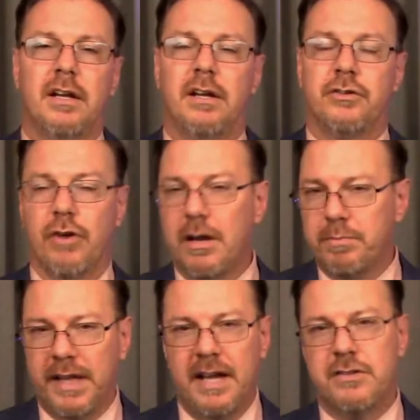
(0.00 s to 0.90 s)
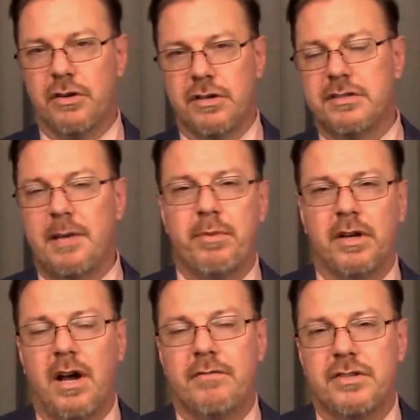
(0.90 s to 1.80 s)
Uh, drug plans are a
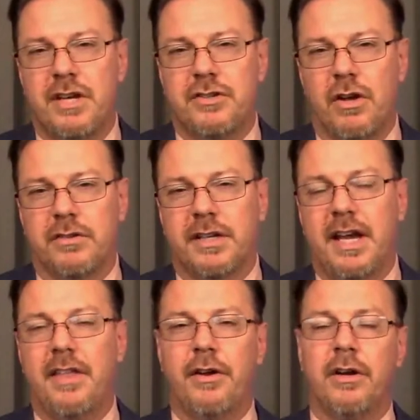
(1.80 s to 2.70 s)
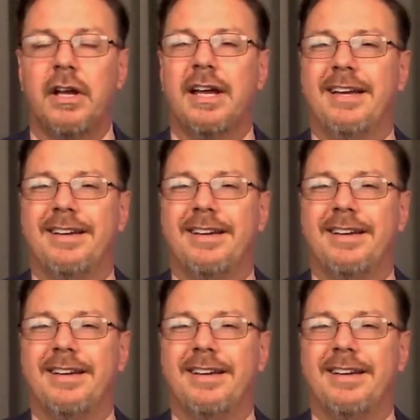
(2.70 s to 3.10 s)
separate conversation altogether.